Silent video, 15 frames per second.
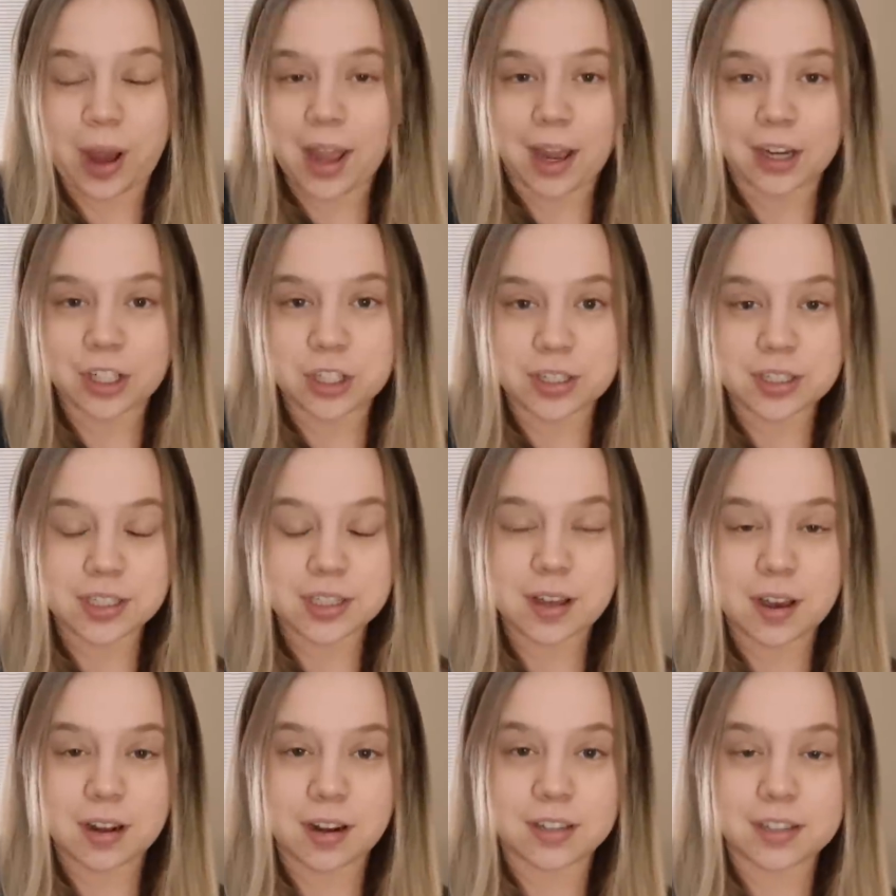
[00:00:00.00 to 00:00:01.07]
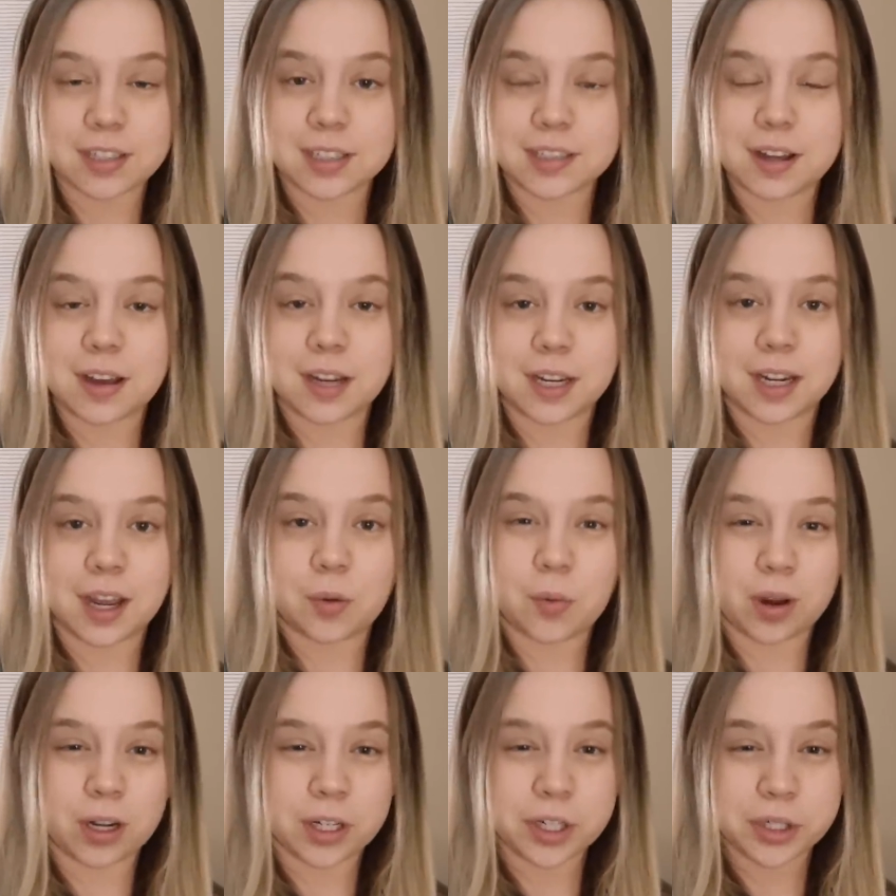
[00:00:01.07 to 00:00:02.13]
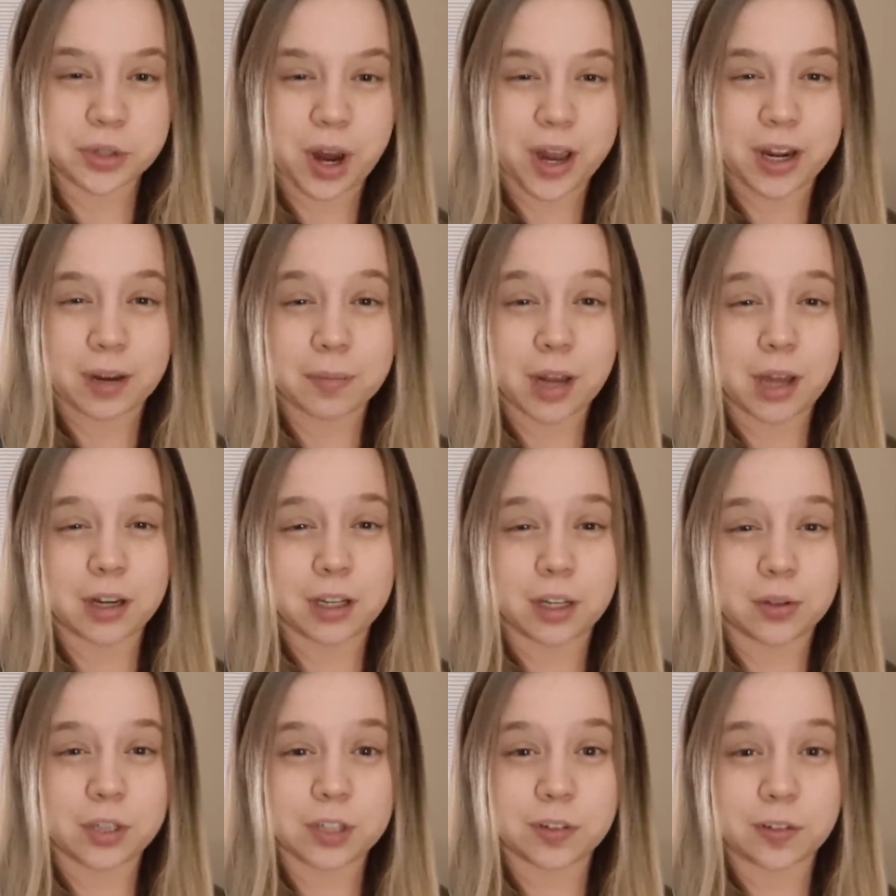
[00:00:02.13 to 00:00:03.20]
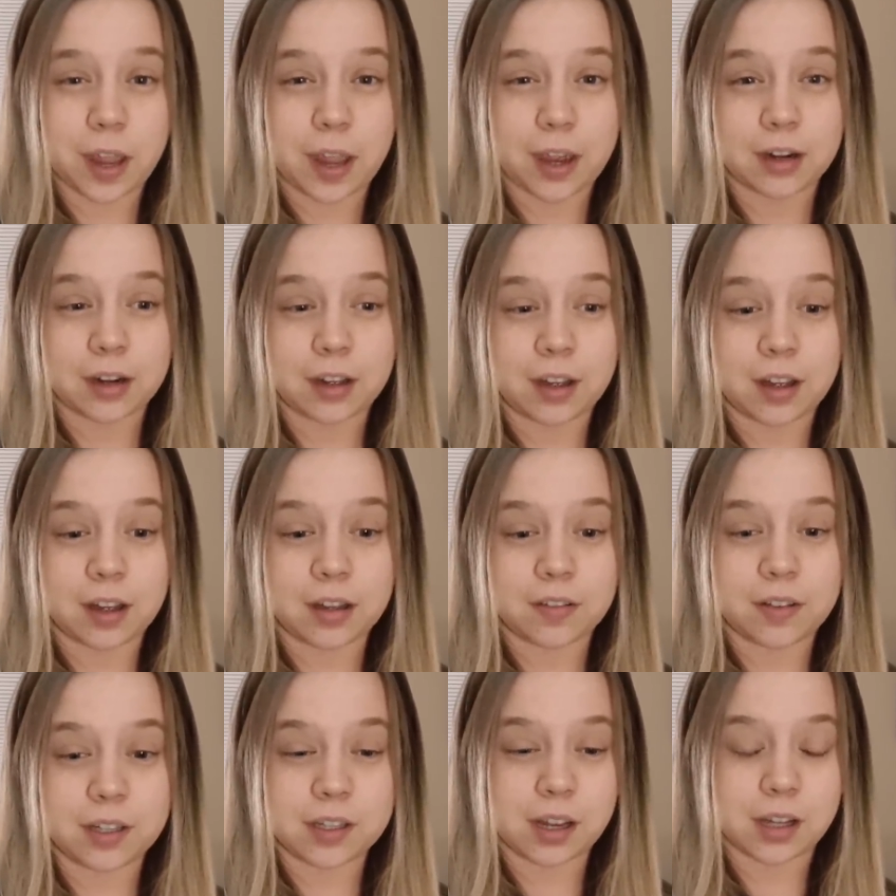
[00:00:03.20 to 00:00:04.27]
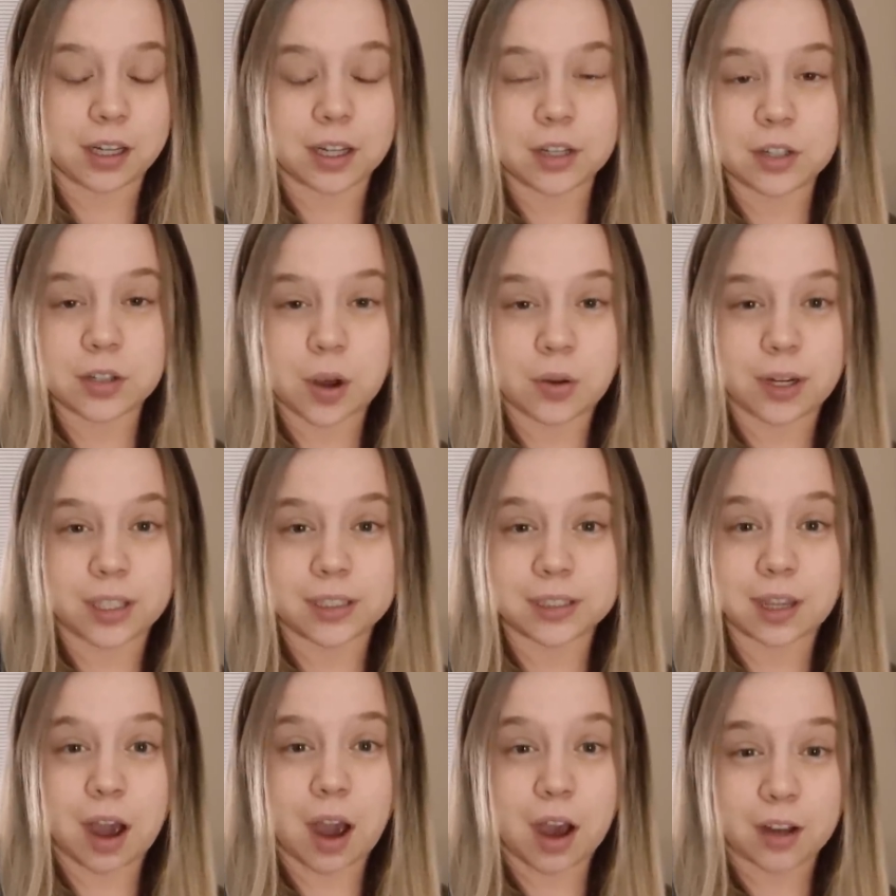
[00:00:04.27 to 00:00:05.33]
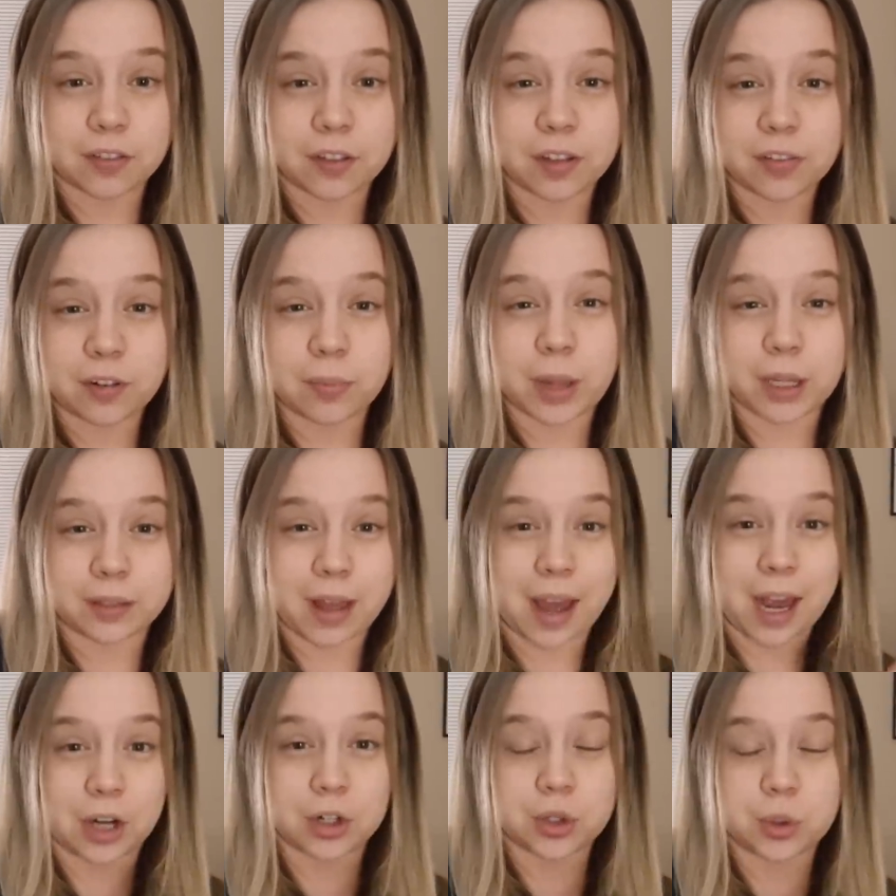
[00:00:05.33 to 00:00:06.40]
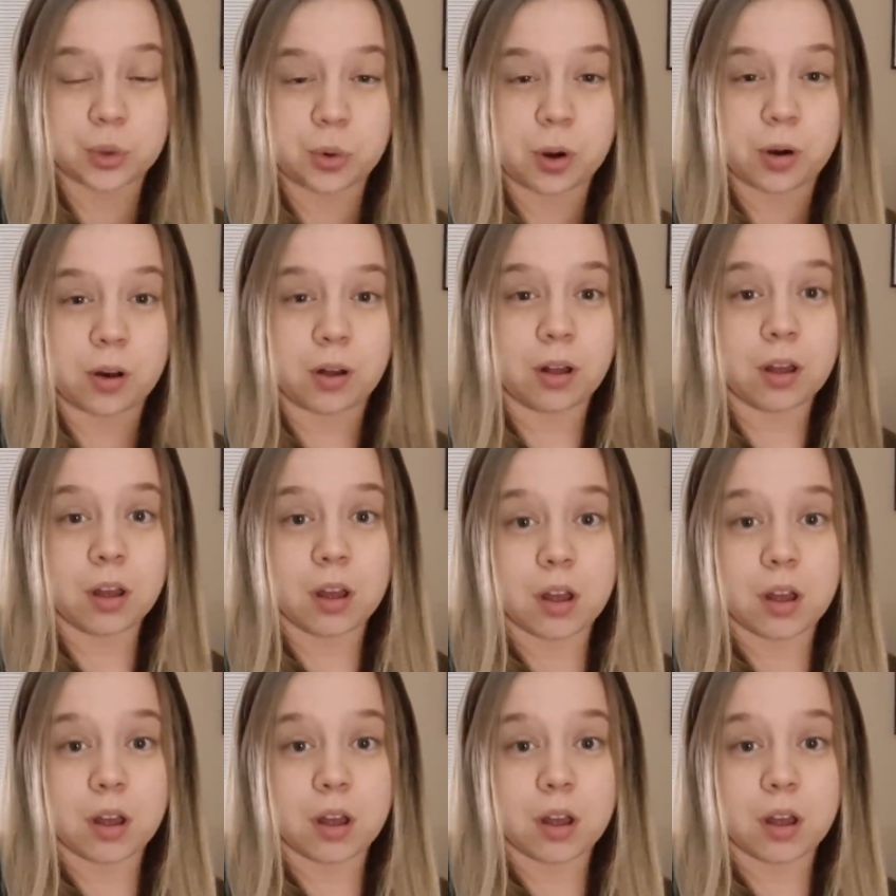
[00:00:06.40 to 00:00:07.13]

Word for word: I actually saw it on TikTok and I wanted to try it. I'm not a huge fan of Dunkin' Donuts coffee from like the actual...